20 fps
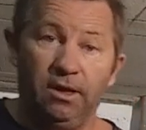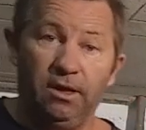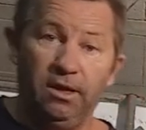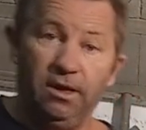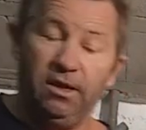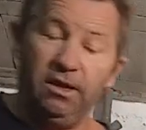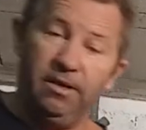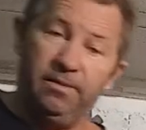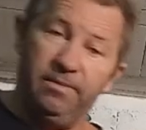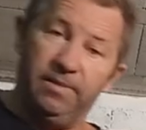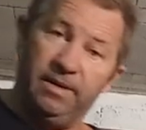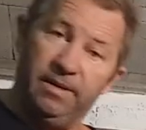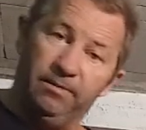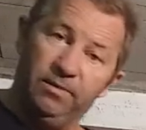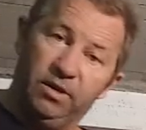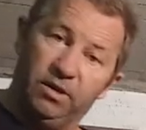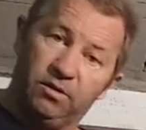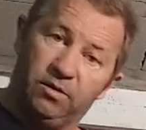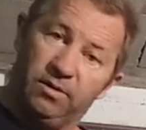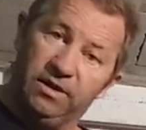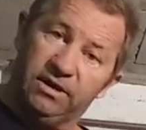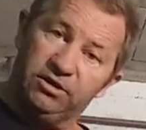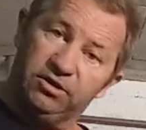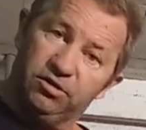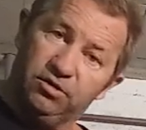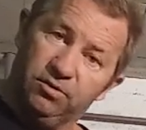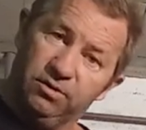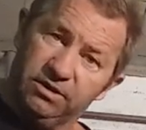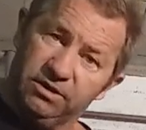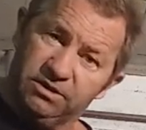I'm not quite
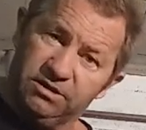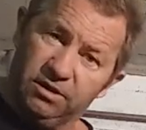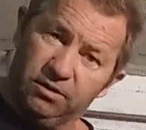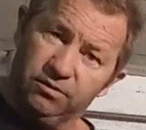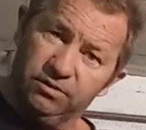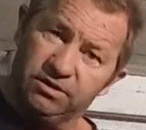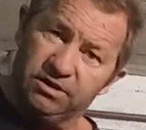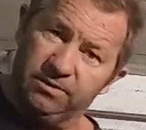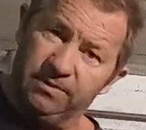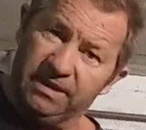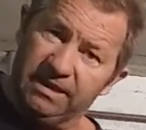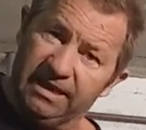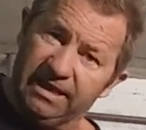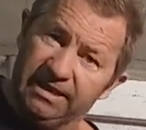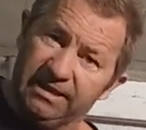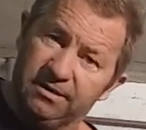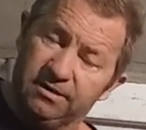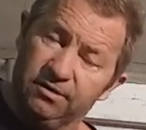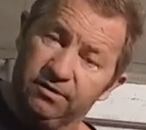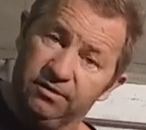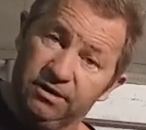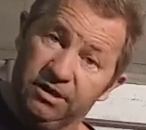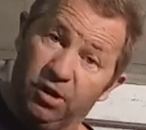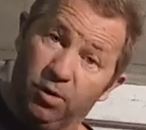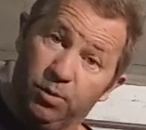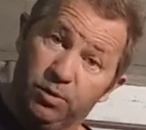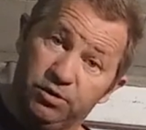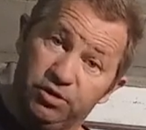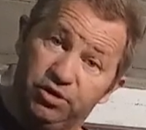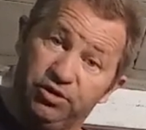sure what the tone's going to be like on the
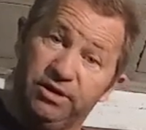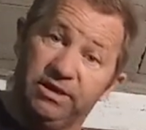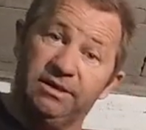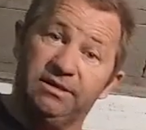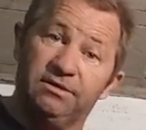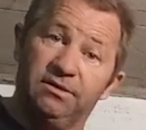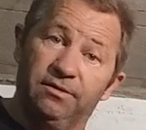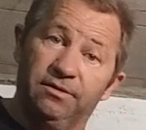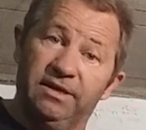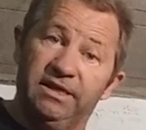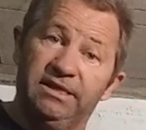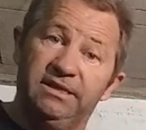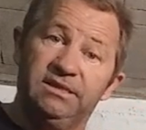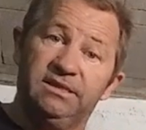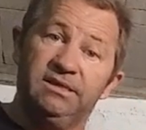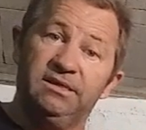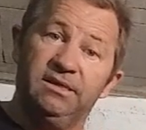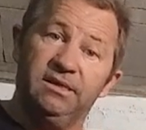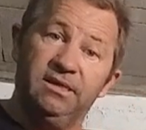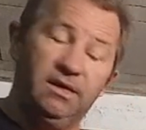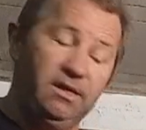open strings on this.